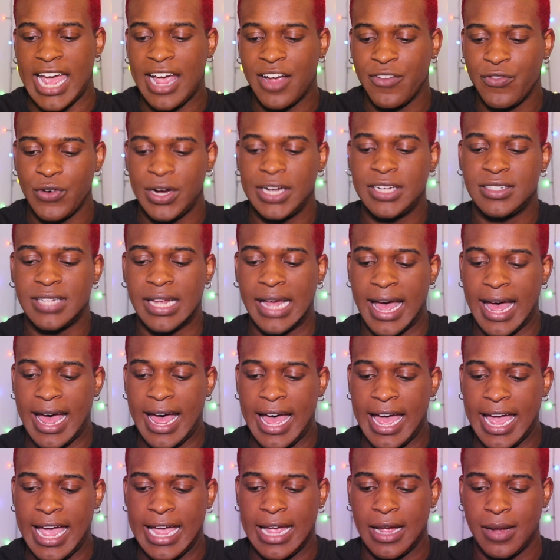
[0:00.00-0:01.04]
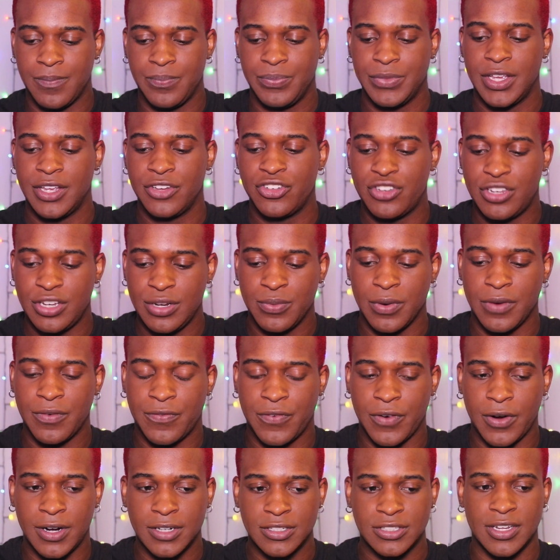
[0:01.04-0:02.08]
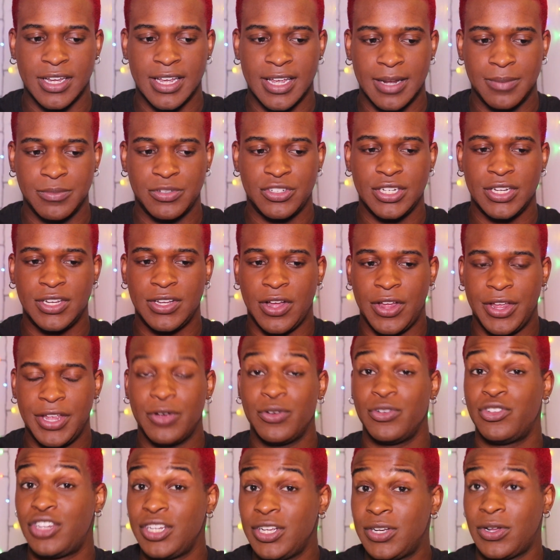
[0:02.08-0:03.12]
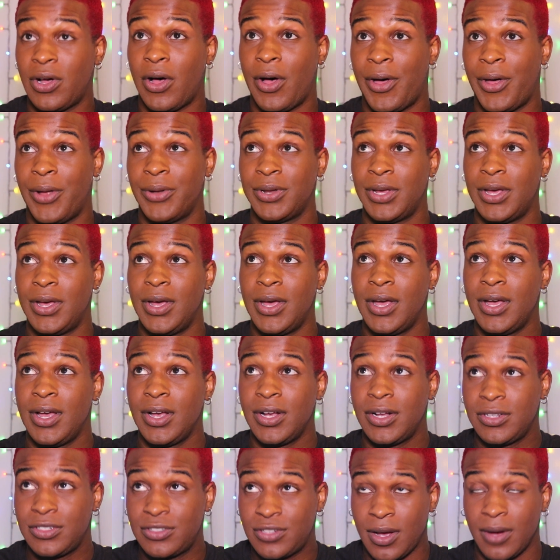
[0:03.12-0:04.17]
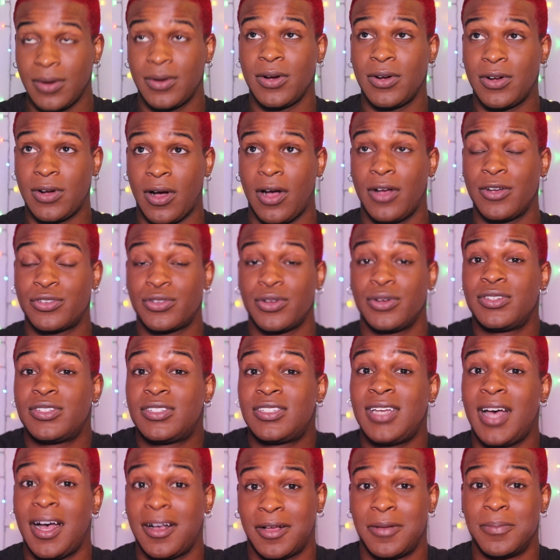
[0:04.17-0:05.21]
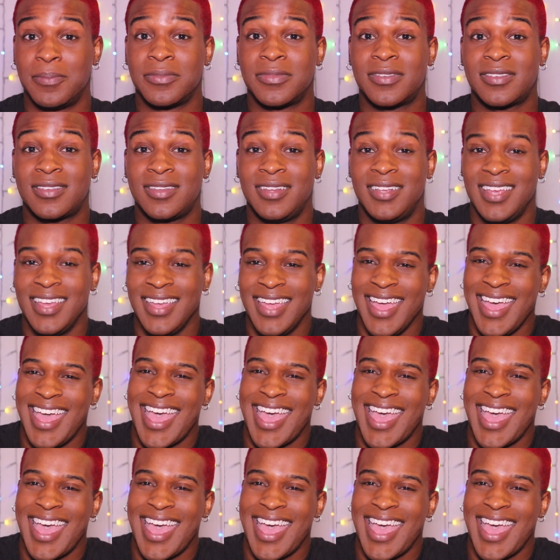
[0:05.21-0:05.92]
every time she referred to him, she called Tucker Carlson Tuckums.